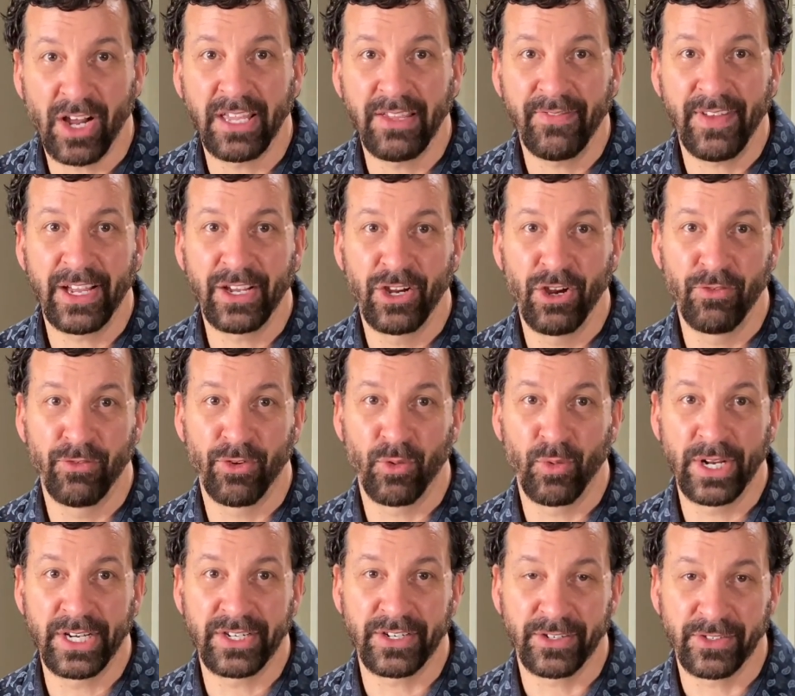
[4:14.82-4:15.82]
Vancouver
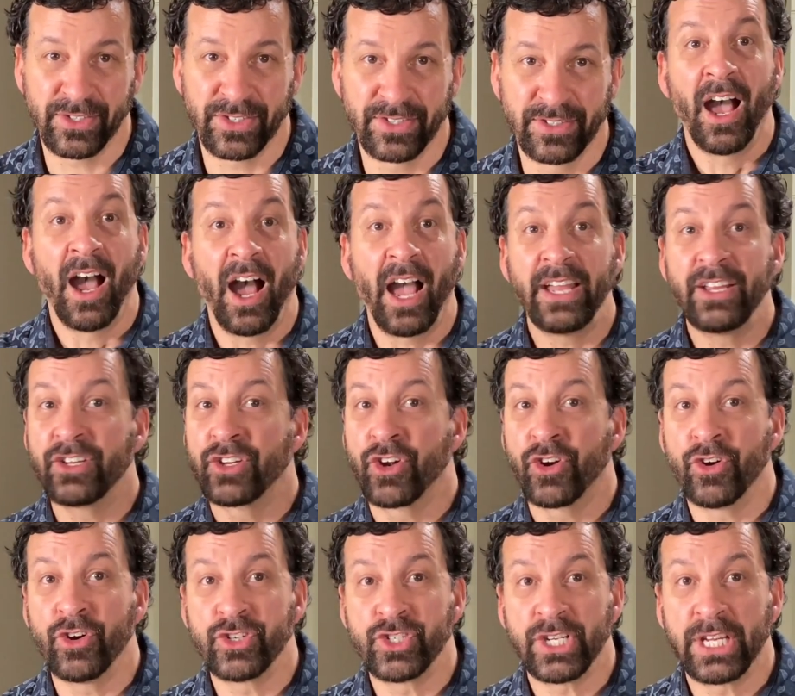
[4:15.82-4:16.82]
winters. I
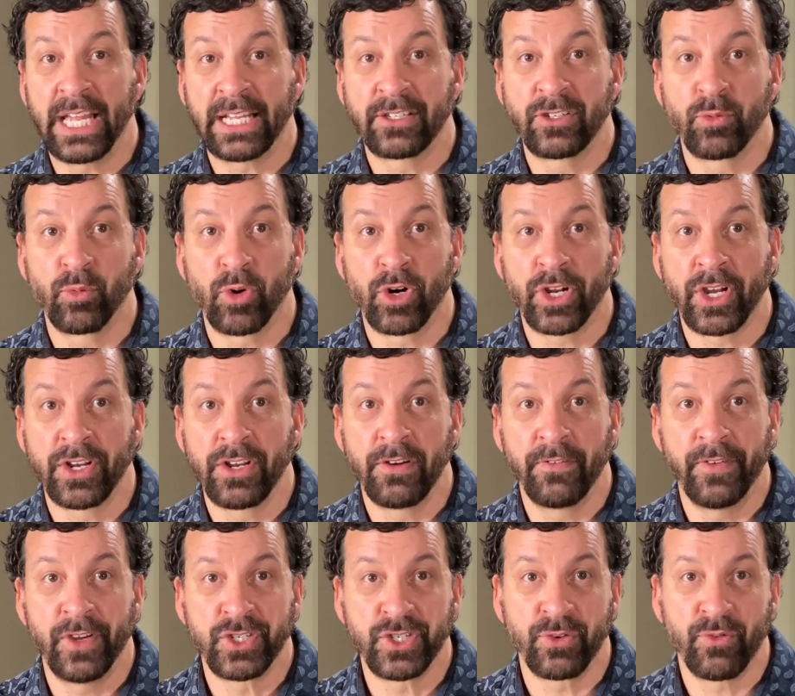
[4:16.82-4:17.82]
encourage you to get to work on your
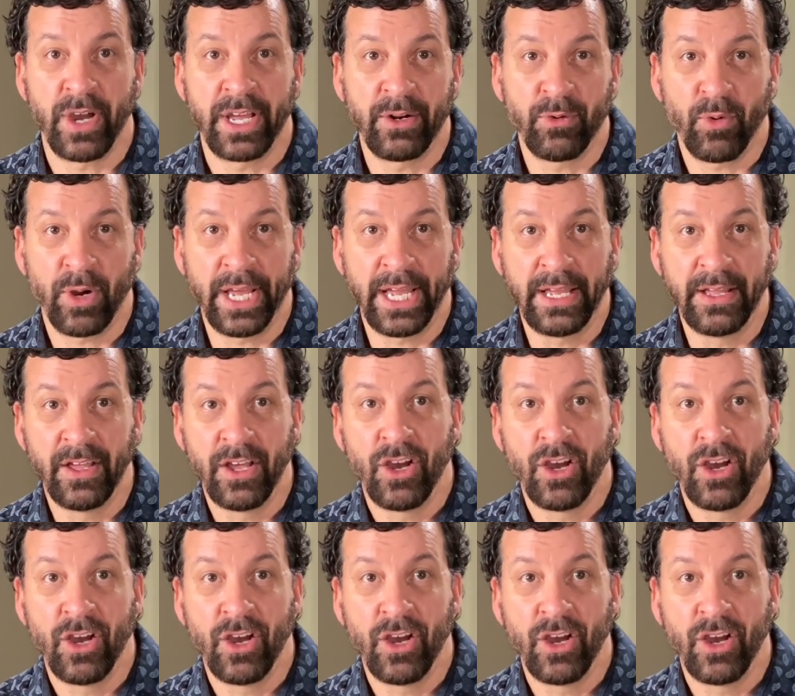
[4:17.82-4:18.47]
vision right away.